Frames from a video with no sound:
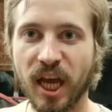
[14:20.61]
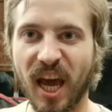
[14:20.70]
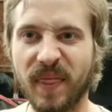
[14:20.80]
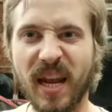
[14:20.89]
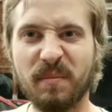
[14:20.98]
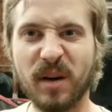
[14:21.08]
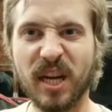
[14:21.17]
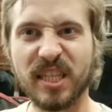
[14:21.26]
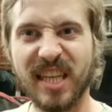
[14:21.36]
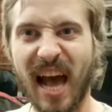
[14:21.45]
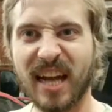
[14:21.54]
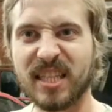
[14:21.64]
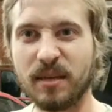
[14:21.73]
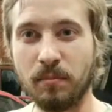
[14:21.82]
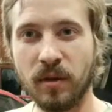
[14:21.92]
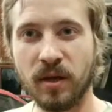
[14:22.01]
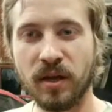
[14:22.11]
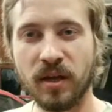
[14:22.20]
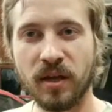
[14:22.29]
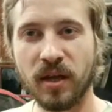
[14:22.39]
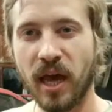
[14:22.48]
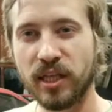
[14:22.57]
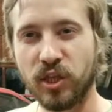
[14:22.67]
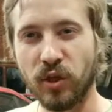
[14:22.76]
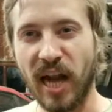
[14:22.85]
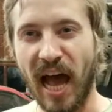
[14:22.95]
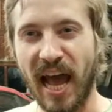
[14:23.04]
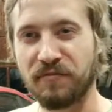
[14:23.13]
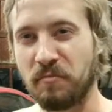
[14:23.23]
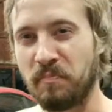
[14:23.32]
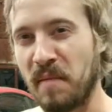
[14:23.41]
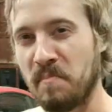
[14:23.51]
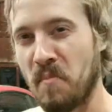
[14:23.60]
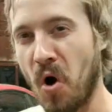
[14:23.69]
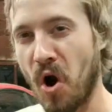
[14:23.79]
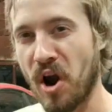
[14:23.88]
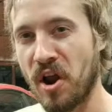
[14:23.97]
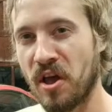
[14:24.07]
And then I'm gonna tax them, and so that I have to pay more